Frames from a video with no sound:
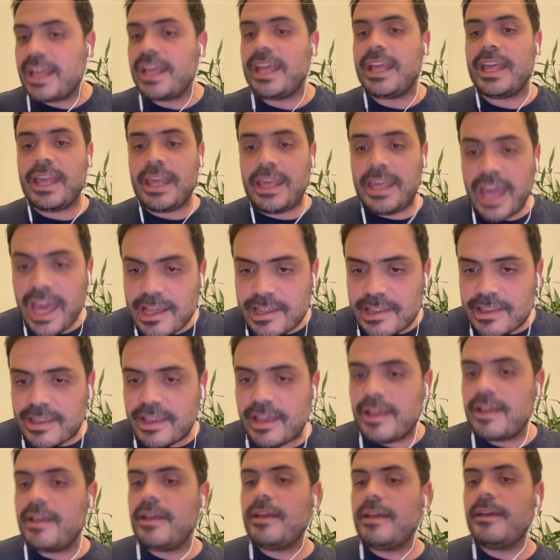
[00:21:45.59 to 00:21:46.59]
Yes,
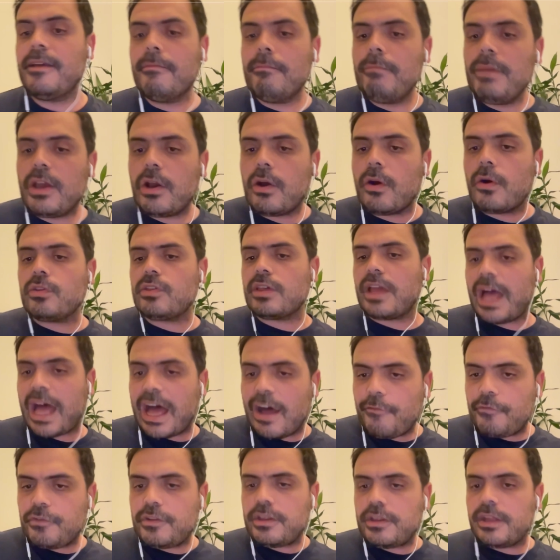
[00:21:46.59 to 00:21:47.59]
because
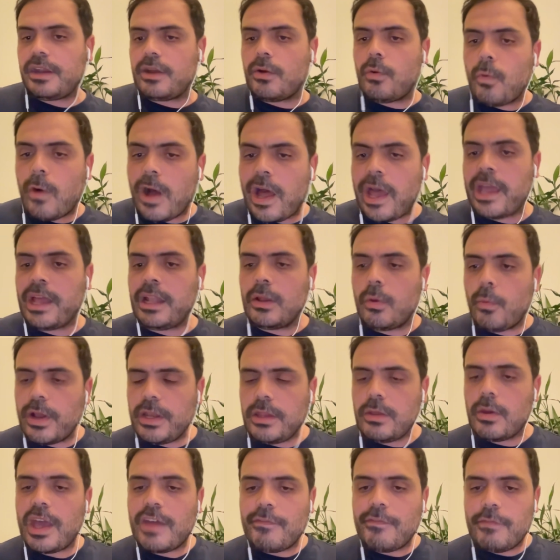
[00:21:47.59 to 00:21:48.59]
after a while, when
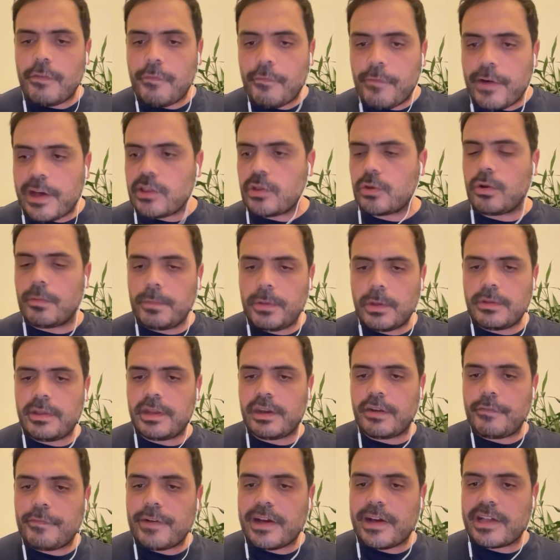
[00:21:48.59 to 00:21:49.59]
you have a fast computer, a
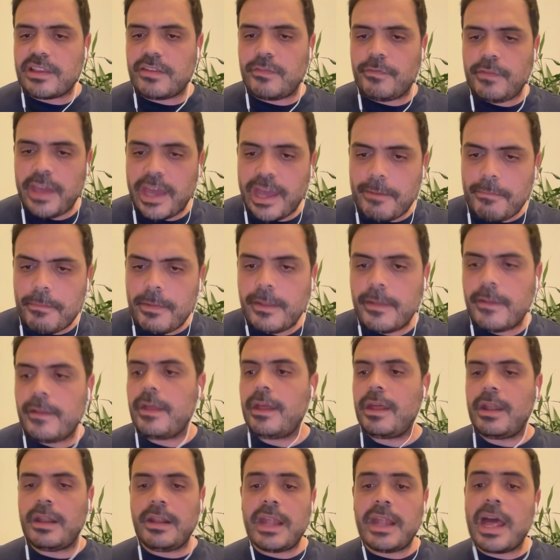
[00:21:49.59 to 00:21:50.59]
fast VM,
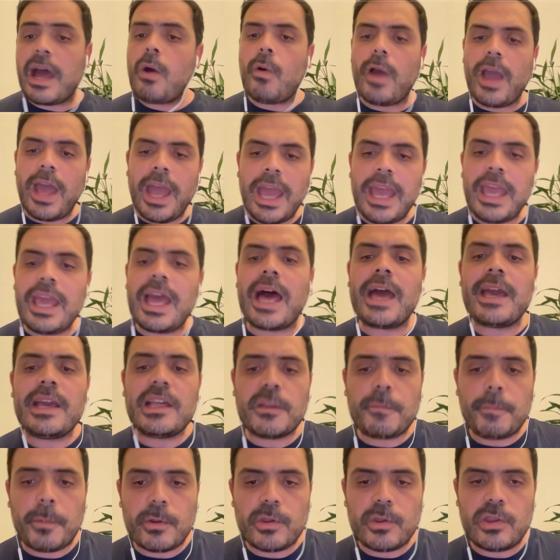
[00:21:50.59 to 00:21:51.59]
now AI is
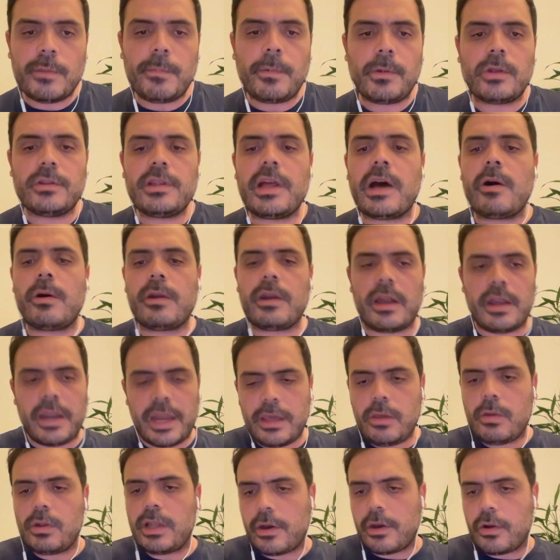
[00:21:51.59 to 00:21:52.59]
possible on our
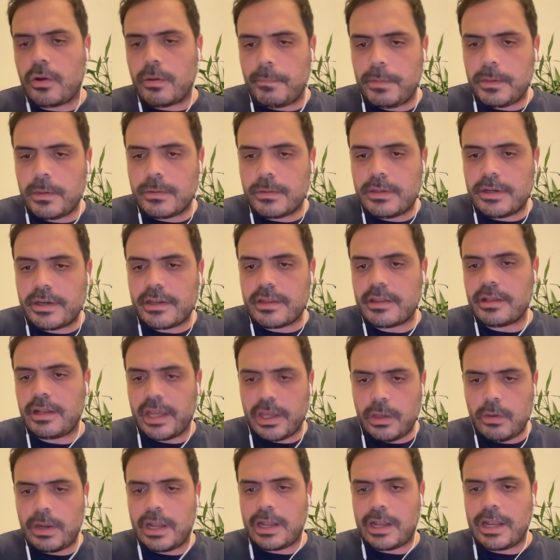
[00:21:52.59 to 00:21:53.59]
regular computers,
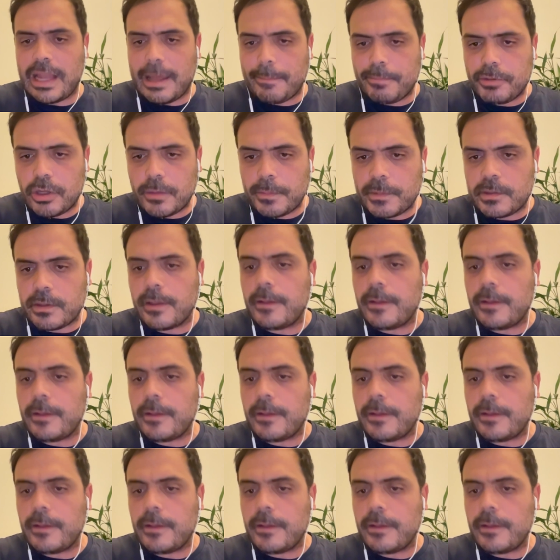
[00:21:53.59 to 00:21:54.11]
regular laptops.